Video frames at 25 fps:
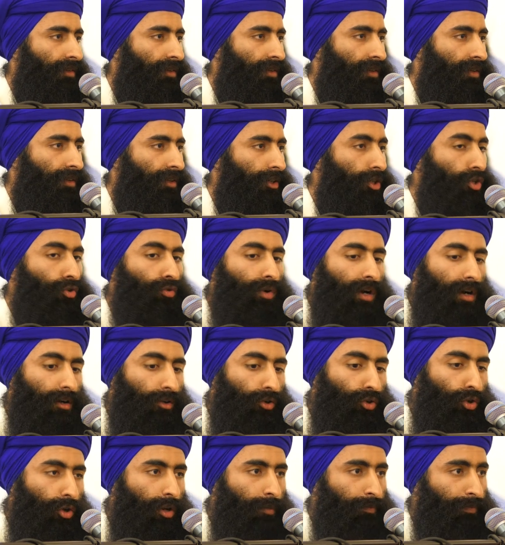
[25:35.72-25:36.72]
You are
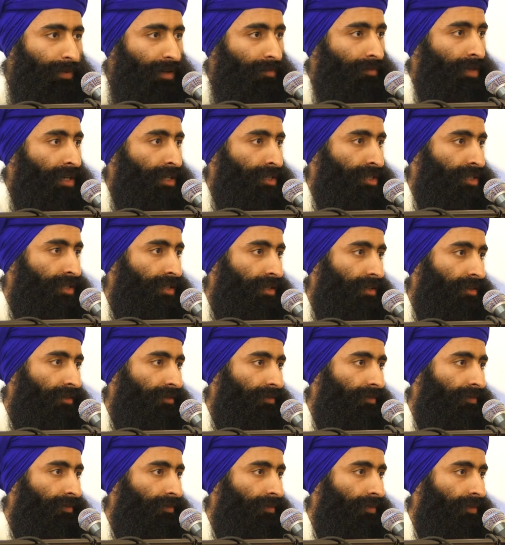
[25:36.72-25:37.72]
Gur Parmeshwar.
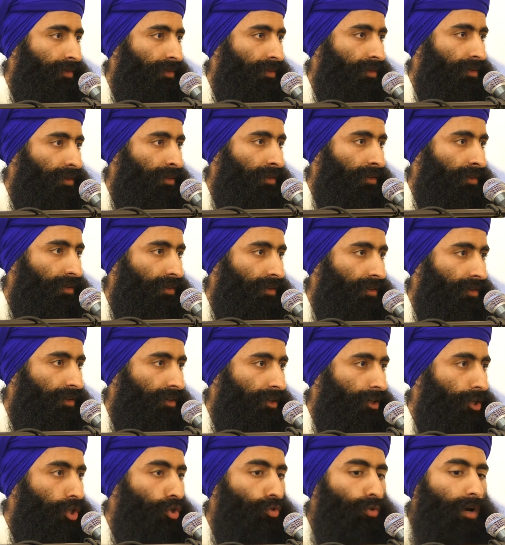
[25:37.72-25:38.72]

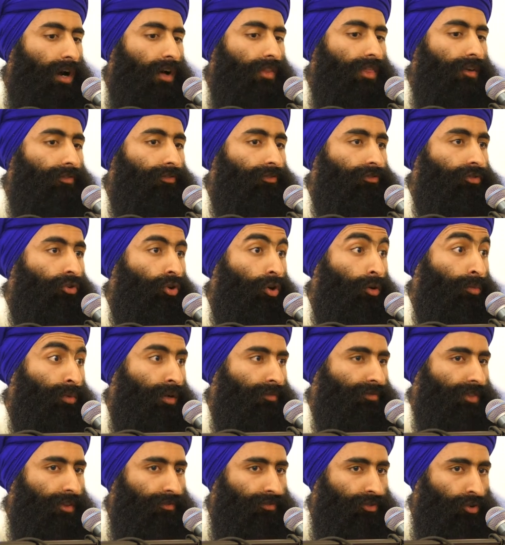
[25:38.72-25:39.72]
You are the form
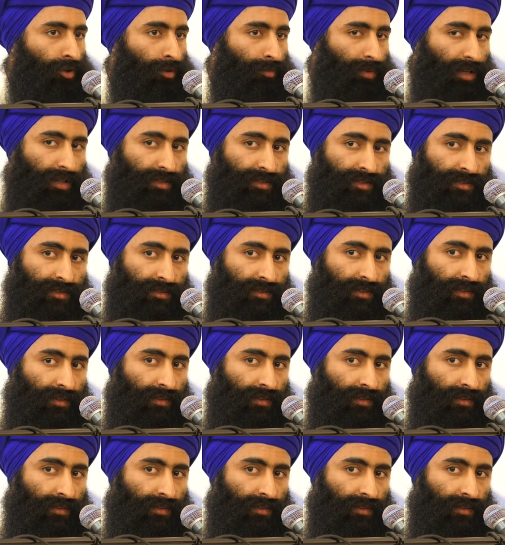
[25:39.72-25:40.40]
of the formless.